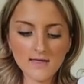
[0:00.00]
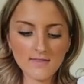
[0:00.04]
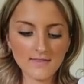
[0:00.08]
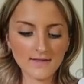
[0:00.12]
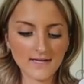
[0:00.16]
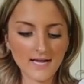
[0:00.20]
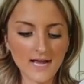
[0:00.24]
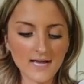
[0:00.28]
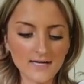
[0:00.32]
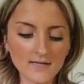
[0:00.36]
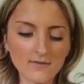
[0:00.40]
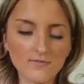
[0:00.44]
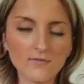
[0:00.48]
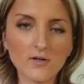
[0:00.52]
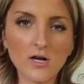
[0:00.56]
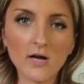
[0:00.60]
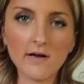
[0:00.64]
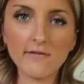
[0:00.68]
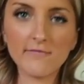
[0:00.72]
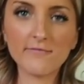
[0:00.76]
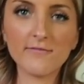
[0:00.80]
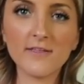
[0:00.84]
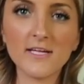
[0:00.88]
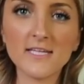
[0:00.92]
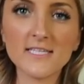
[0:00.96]
the kind of
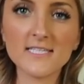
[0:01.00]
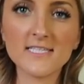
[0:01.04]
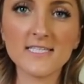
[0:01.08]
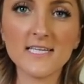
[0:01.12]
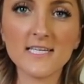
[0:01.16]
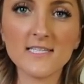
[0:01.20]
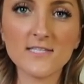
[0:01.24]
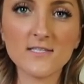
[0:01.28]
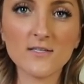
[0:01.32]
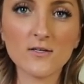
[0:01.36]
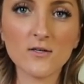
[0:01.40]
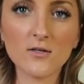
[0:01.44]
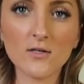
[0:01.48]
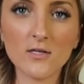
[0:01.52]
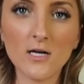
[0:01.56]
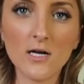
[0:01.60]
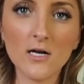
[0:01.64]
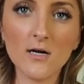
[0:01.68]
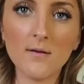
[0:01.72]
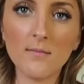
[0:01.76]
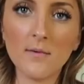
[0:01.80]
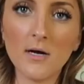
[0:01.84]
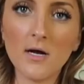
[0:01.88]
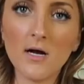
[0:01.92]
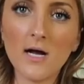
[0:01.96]
cuff that sits
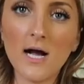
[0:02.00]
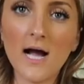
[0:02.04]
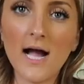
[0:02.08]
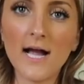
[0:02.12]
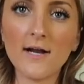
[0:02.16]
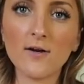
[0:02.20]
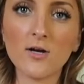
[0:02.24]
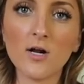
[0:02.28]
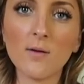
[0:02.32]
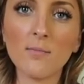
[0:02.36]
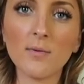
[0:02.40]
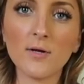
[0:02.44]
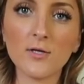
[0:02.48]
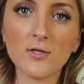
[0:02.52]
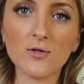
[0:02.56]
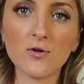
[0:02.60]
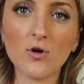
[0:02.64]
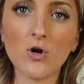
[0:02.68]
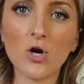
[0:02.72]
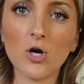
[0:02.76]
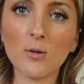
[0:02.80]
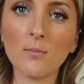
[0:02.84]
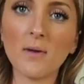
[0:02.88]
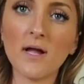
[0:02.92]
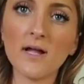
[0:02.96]
higher up on your
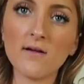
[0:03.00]
arm.